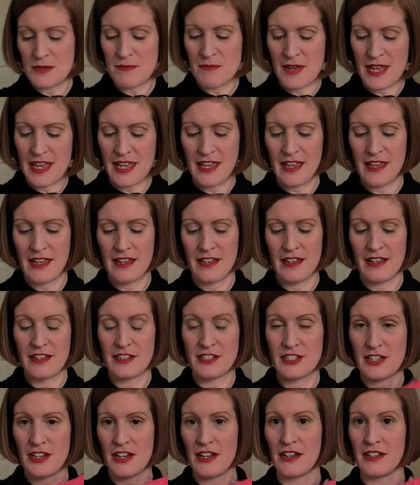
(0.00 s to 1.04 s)
make a
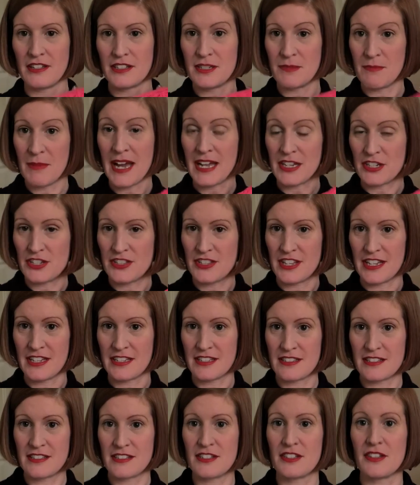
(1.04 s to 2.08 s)
skirt to match
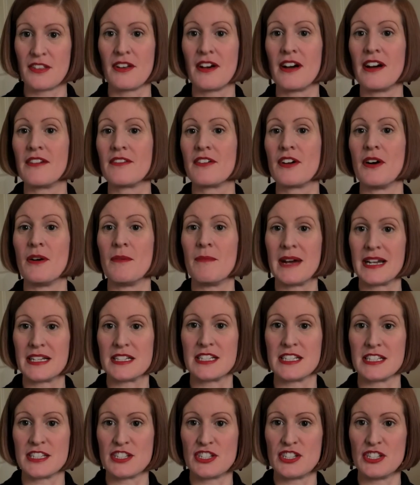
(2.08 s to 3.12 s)
this, so that I've got a
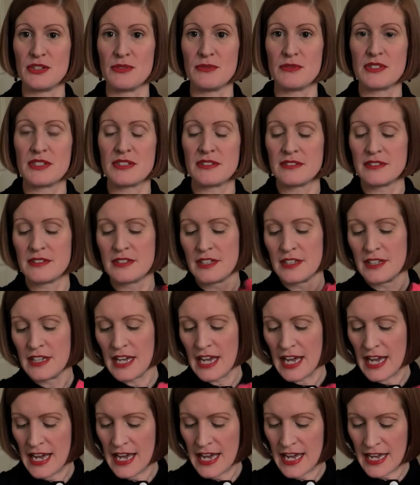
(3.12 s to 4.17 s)
matching suit.
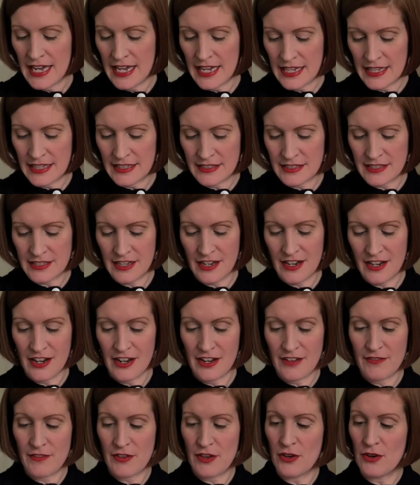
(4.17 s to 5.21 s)
And
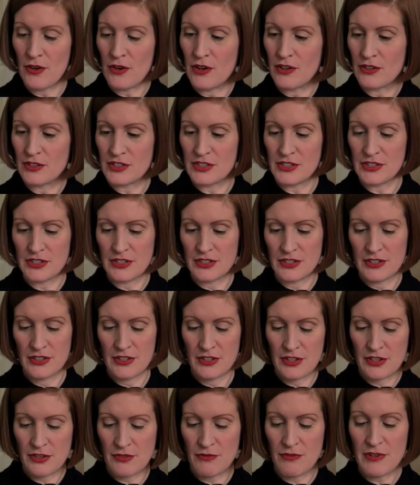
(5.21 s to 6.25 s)
I've got
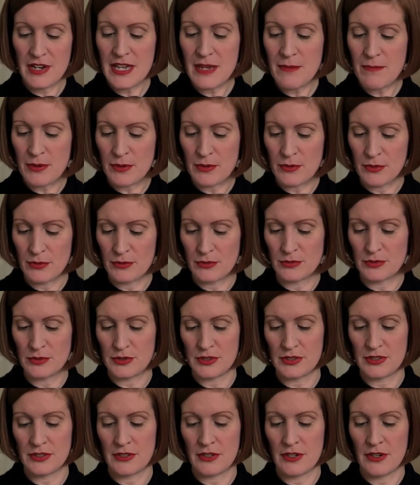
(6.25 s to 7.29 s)
3
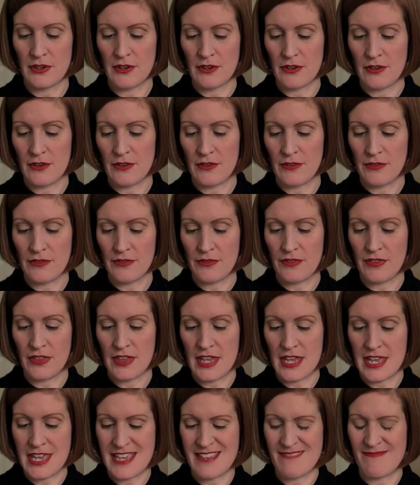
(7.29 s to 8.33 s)
balls of
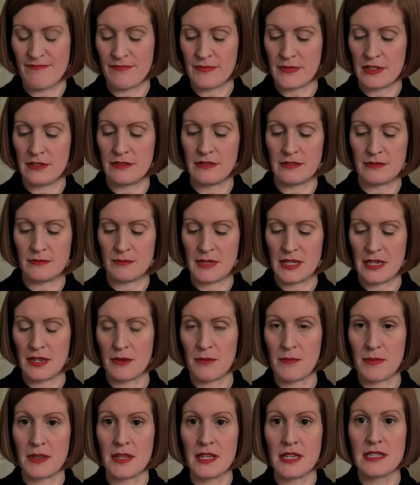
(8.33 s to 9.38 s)
the, let me
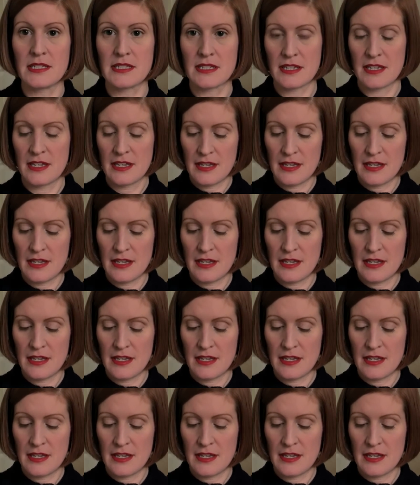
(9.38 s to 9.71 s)
open this.